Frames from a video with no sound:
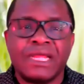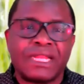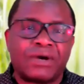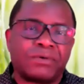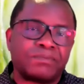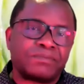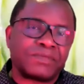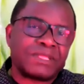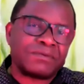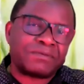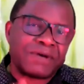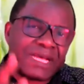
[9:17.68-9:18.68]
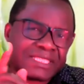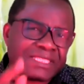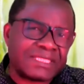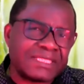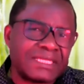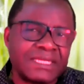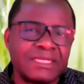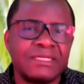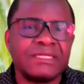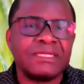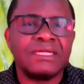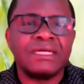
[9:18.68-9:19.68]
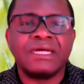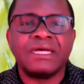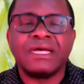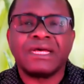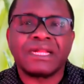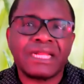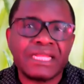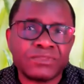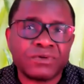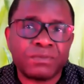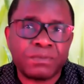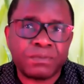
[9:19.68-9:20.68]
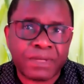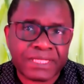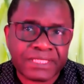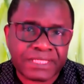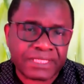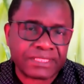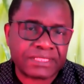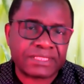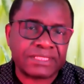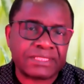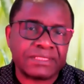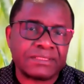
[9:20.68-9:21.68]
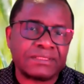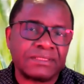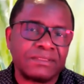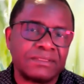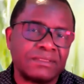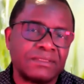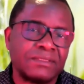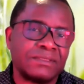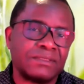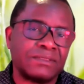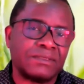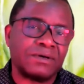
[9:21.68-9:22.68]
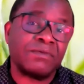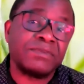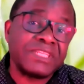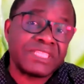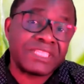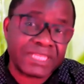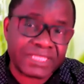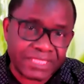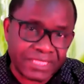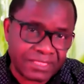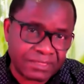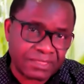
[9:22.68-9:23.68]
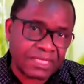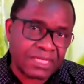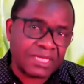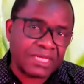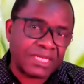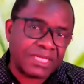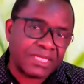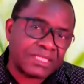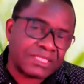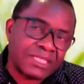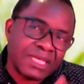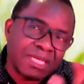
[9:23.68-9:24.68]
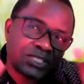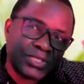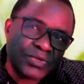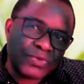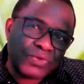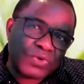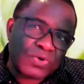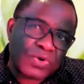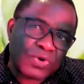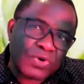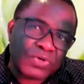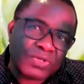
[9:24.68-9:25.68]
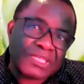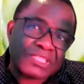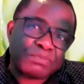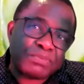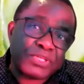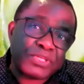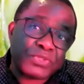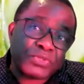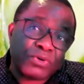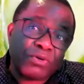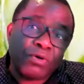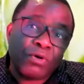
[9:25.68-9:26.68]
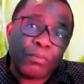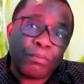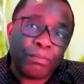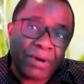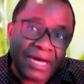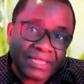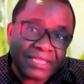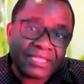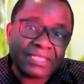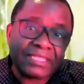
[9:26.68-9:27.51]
Now, the first rite of passage of initiation is called spiritual birth.